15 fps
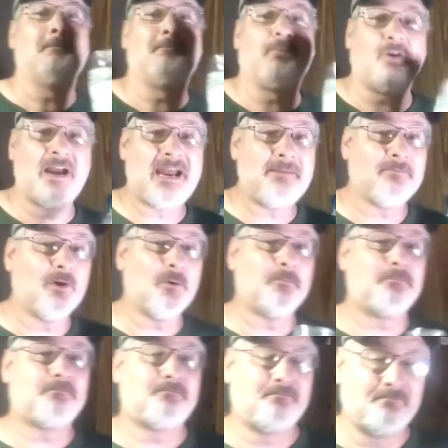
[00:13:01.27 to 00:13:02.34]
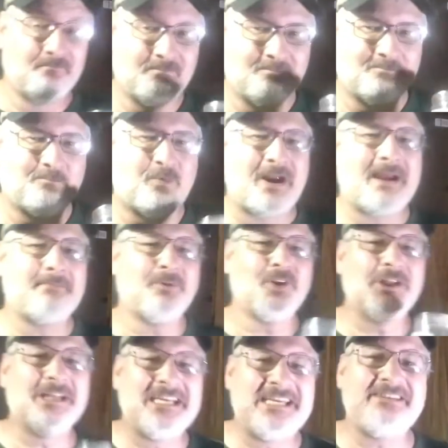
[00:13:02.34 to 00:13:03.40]
Bramble,
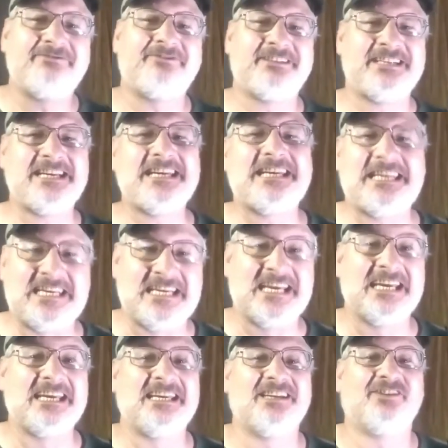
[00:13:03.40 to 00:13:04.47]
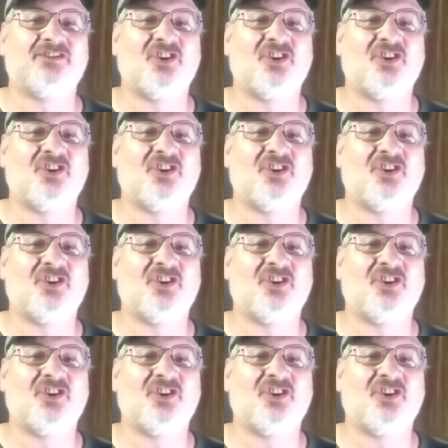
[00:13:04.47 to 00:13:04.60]
bramble leaf tea is